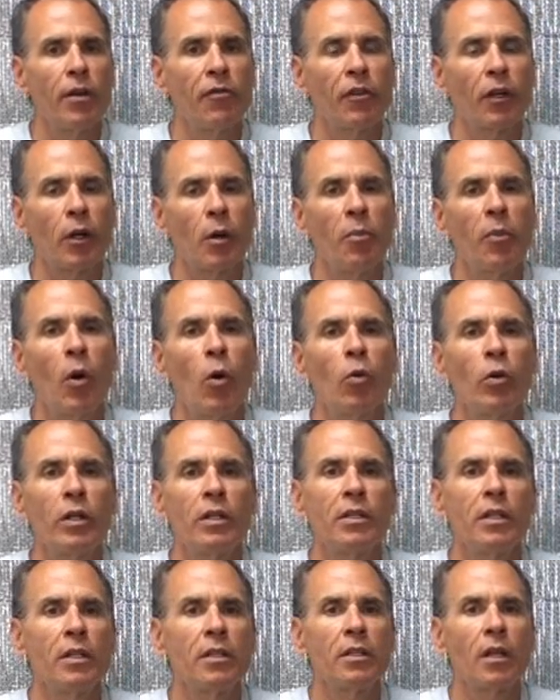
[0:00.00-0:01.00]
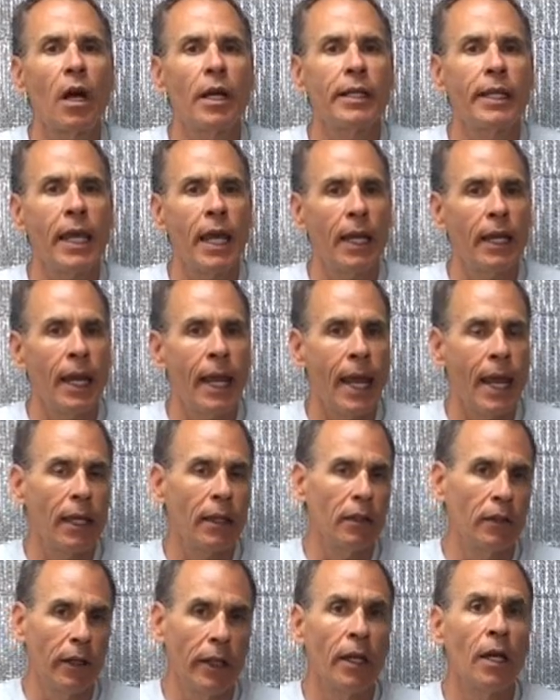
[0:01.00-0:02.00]
if the components inside can't
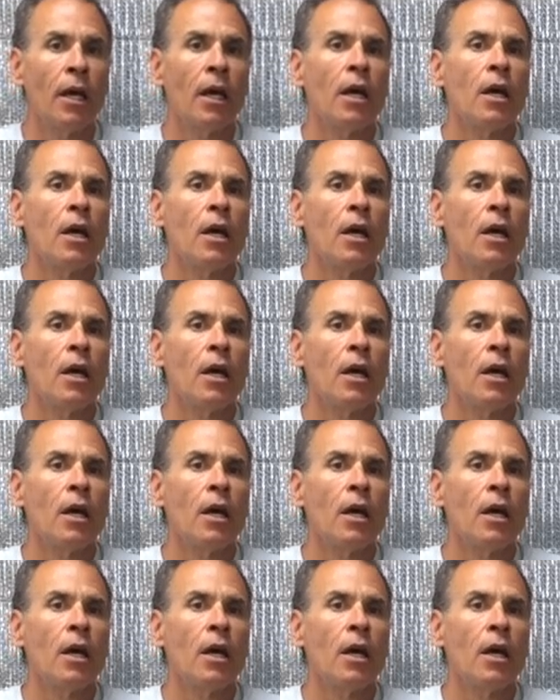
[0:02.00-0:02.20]
handle it.